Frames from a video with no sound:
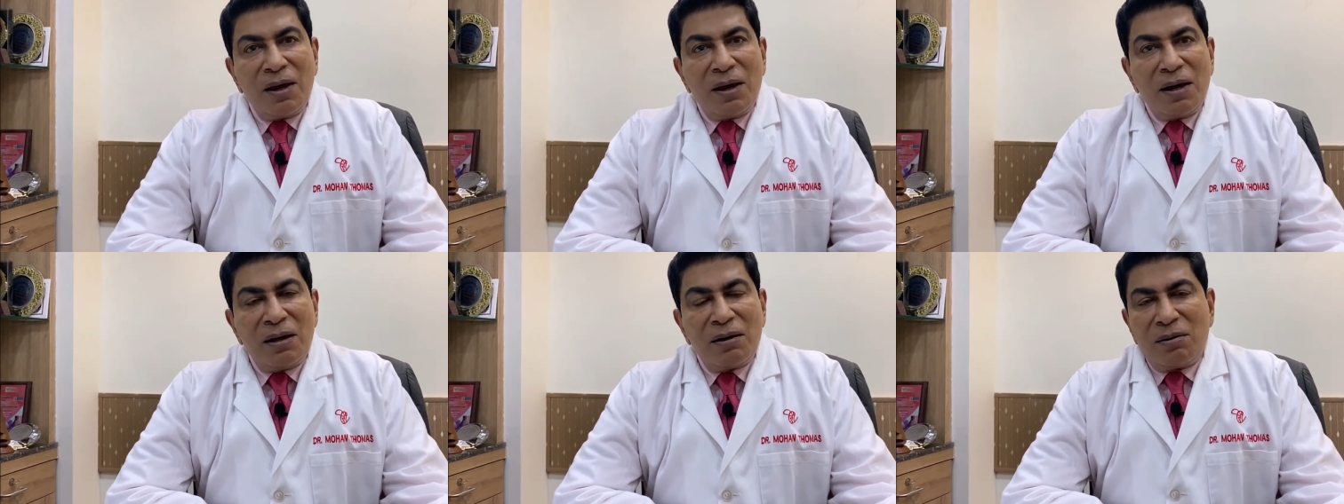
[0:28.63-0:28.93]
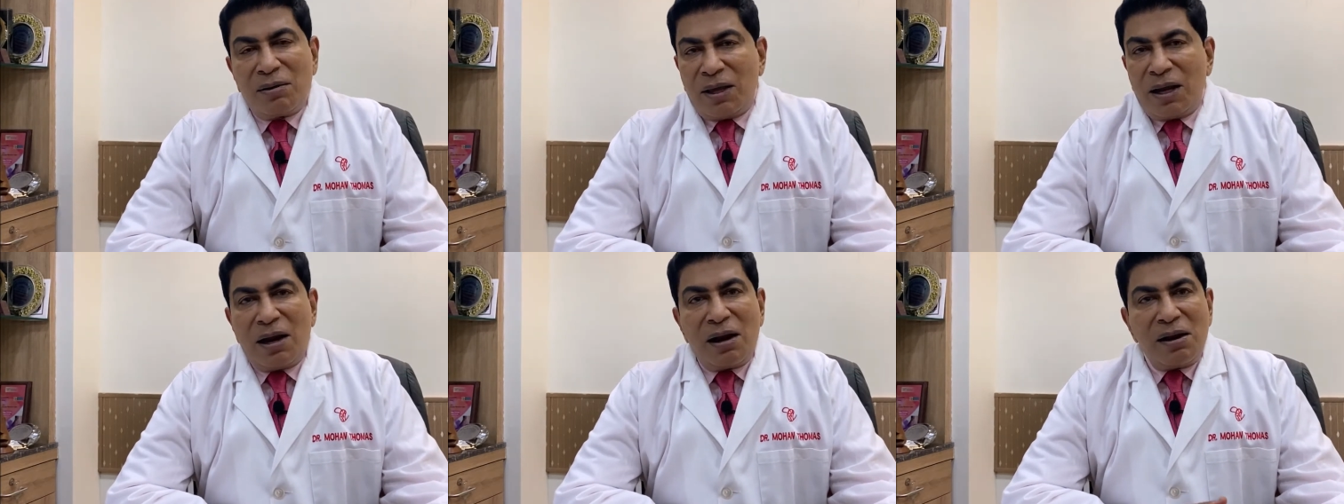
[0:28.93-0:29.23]

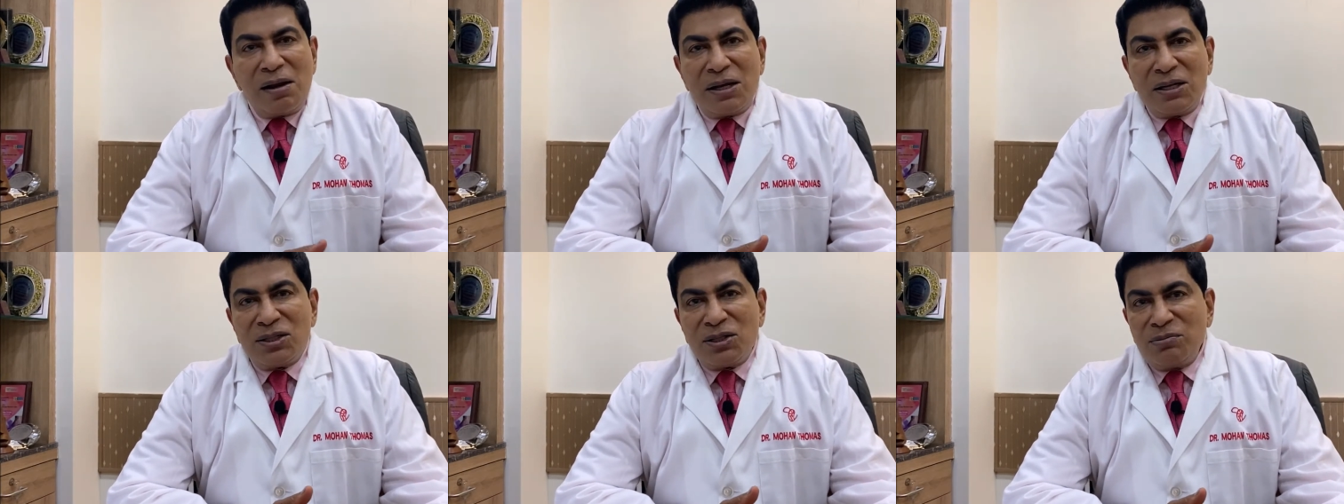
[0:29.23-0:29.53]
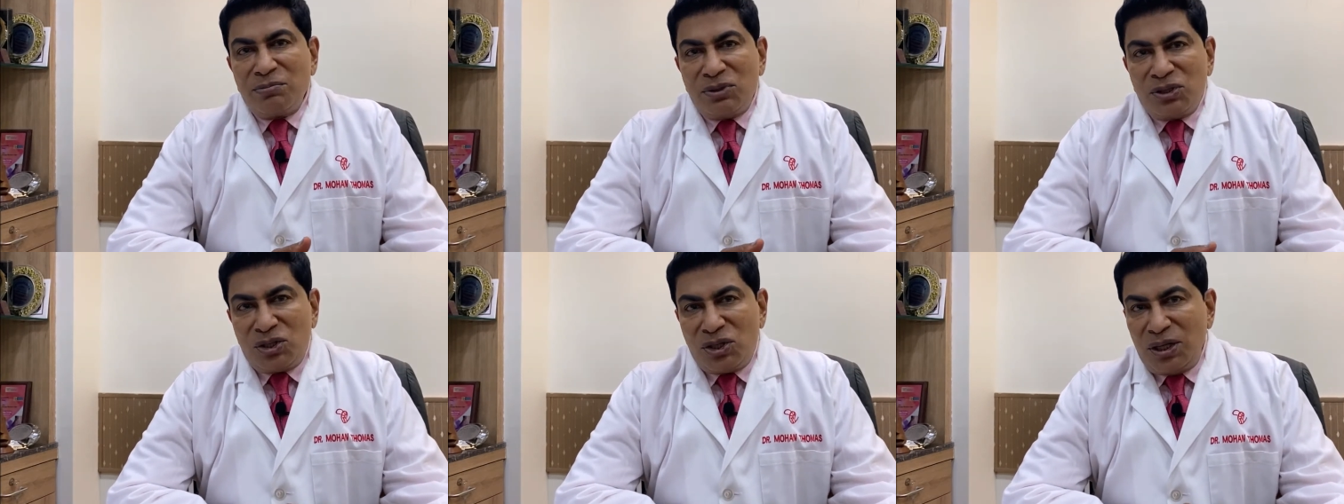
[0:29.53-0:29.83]
There are laser
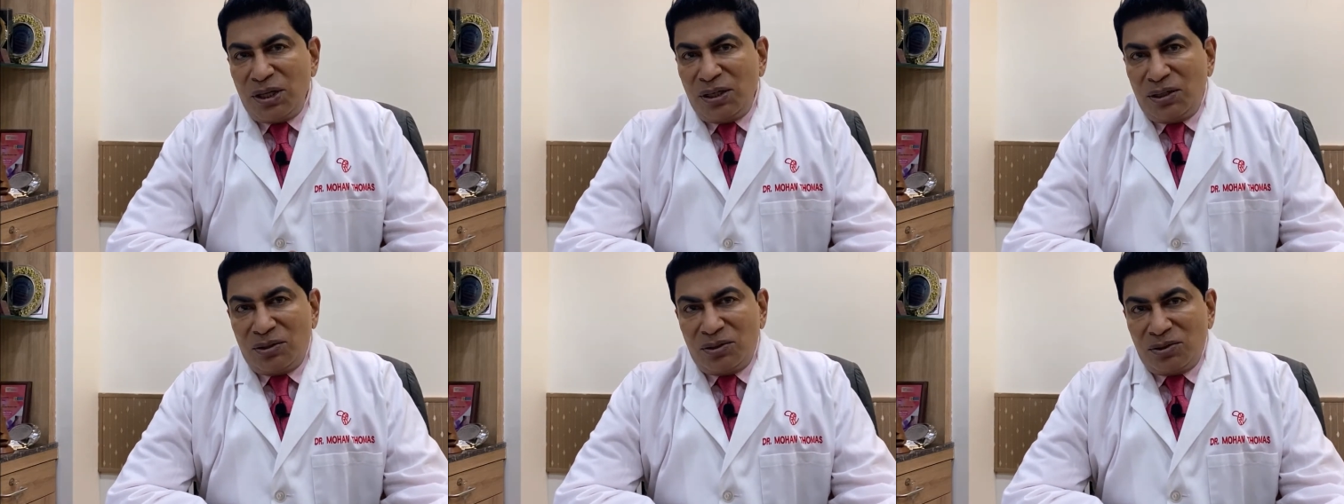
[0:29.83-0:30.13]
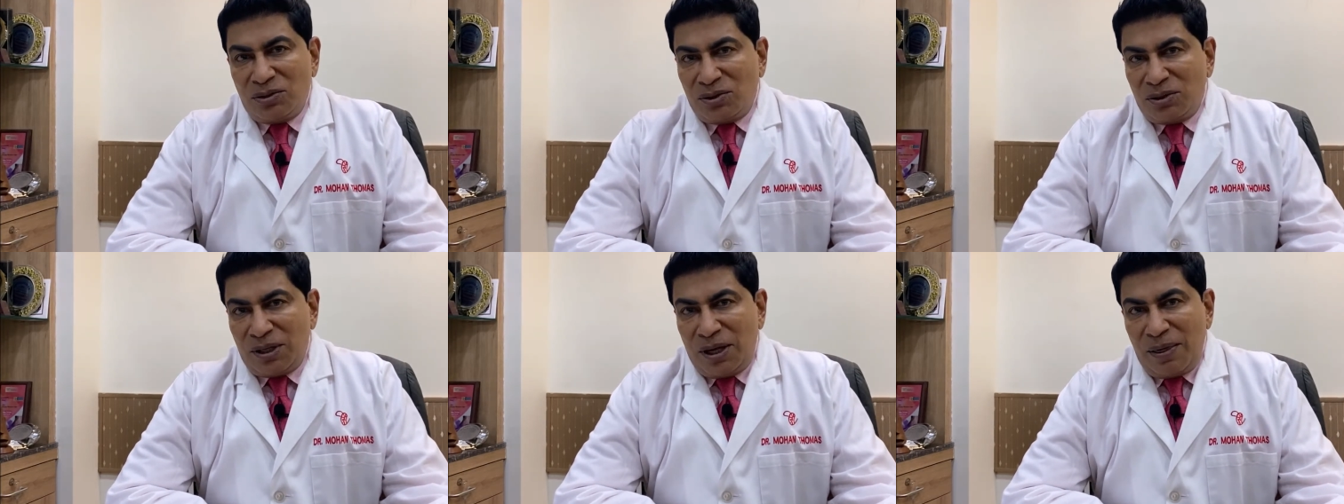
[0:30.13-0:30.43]

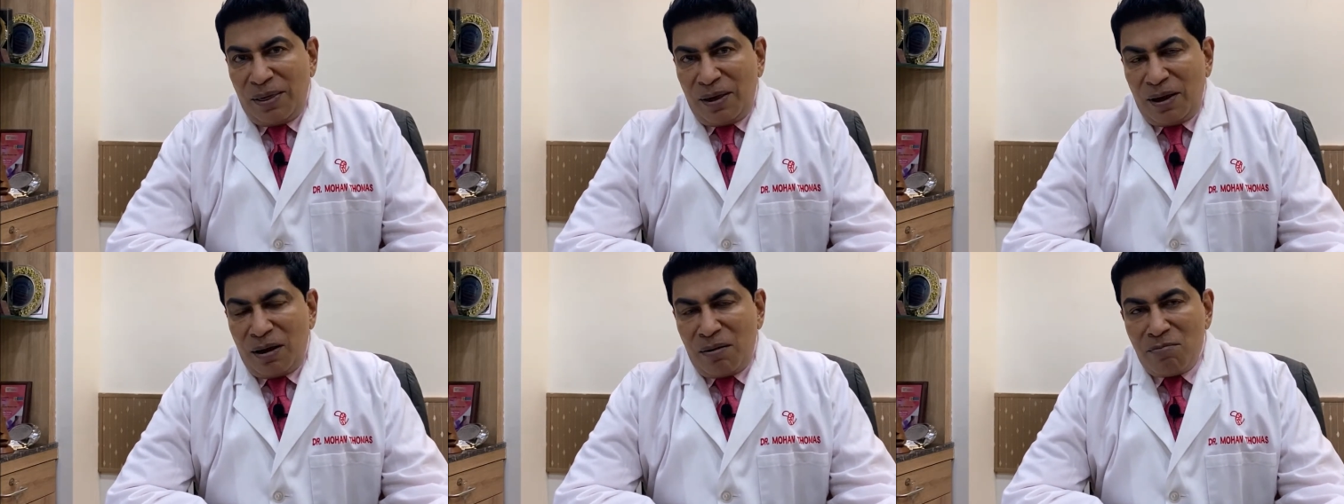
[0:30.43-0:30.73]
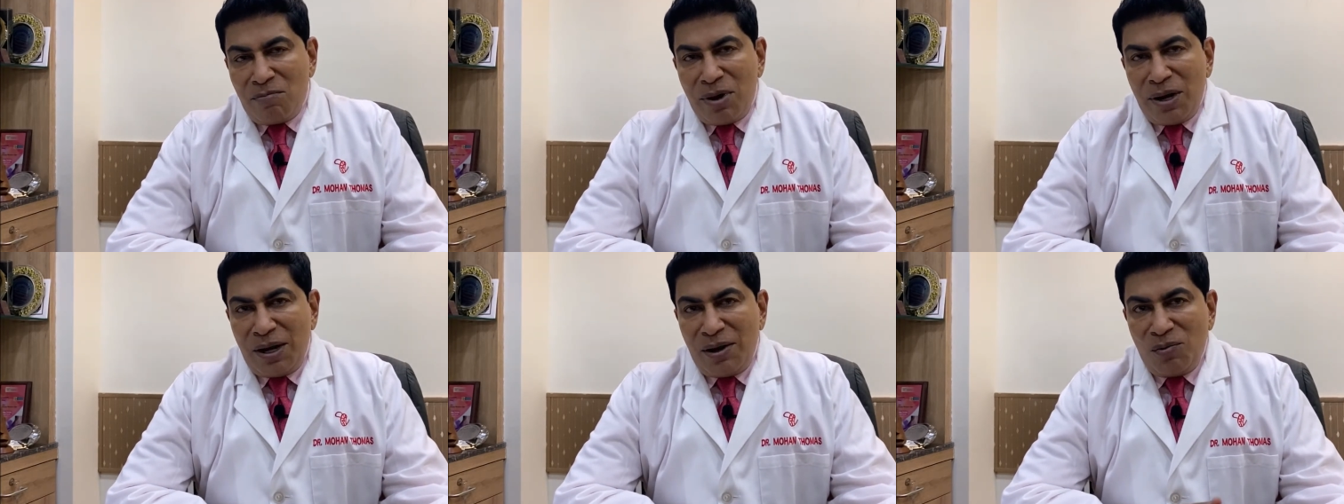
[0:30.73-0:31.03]
machines and there are
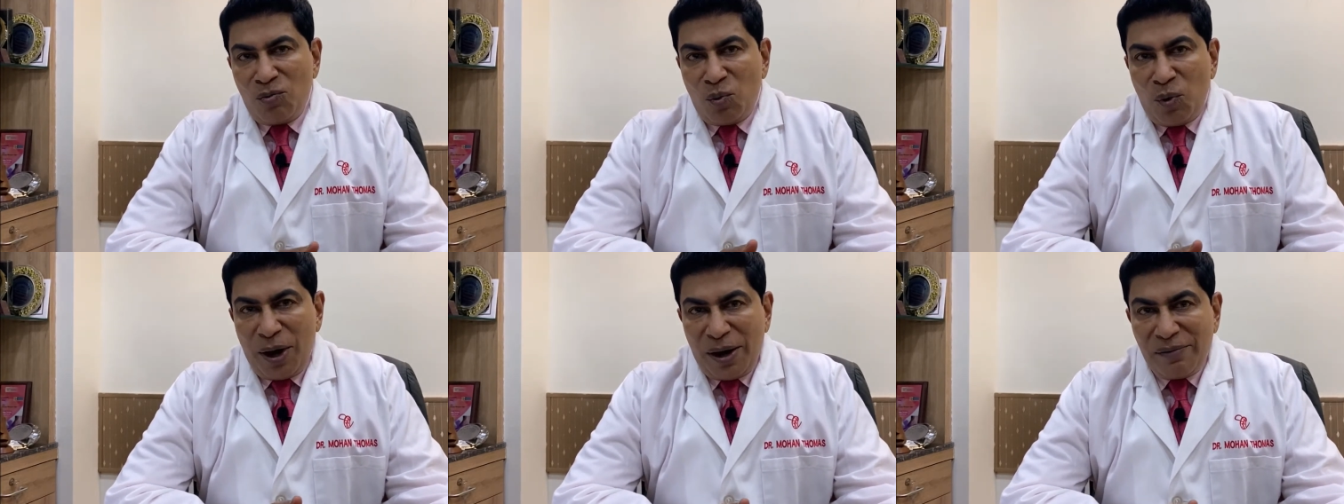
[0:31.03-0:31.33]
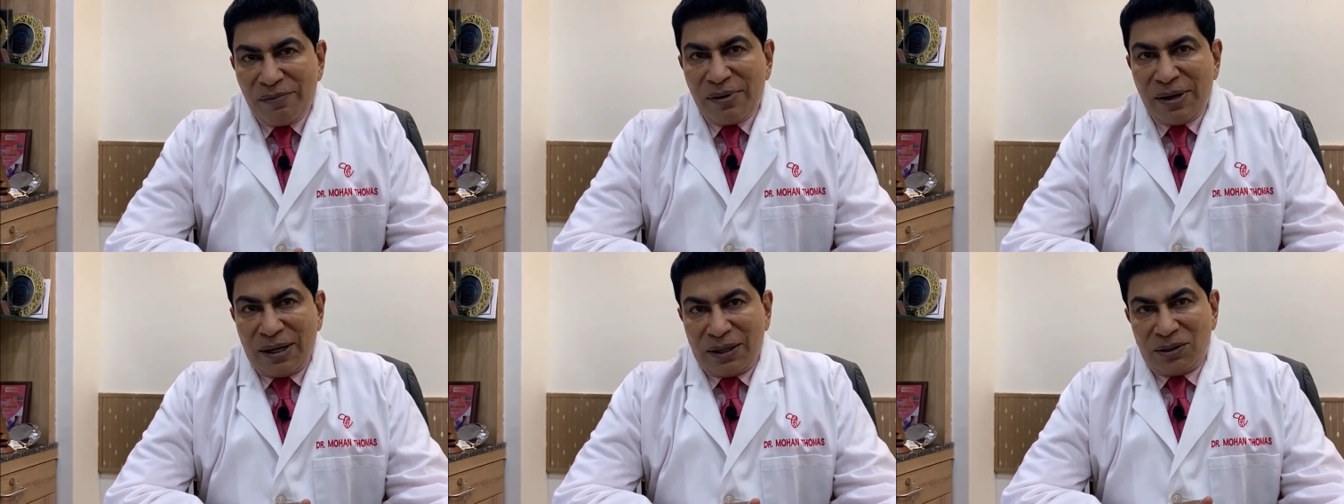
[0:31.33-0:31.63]
many
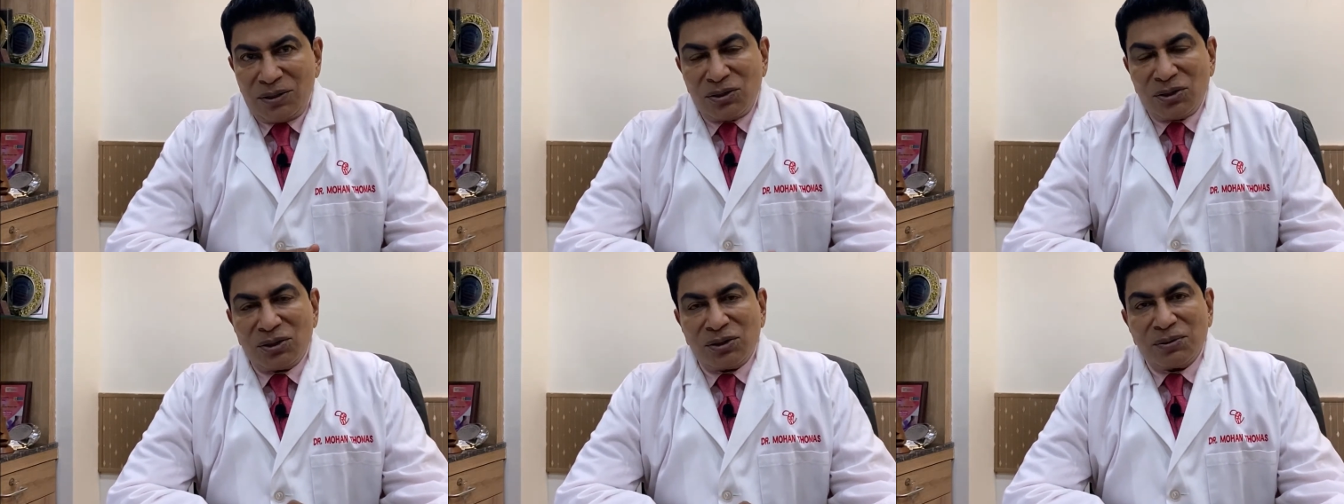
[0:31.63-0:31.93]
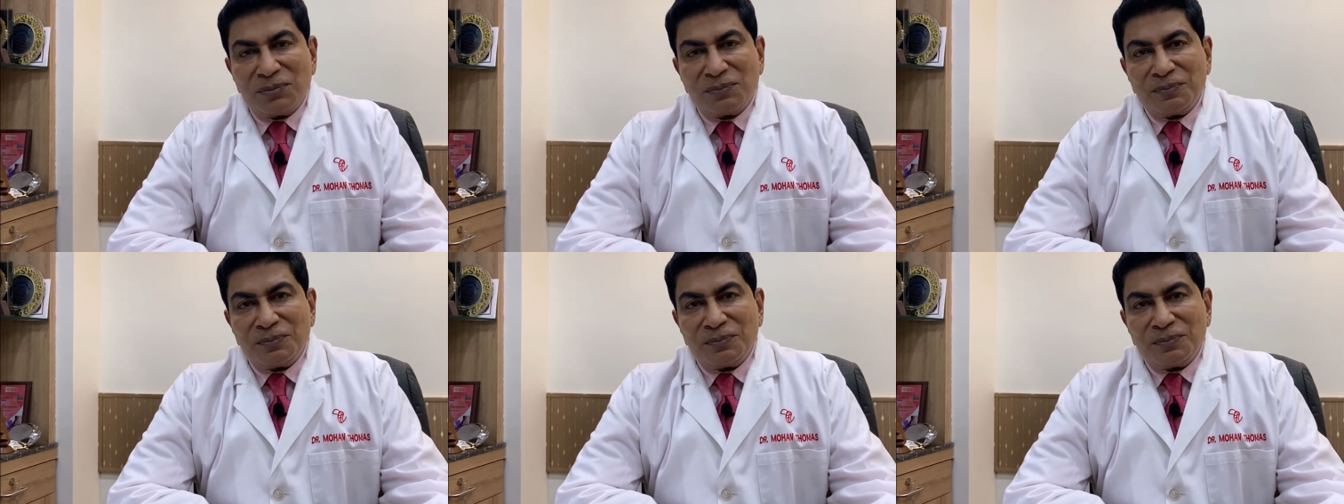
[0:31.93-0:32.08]
wavelengths.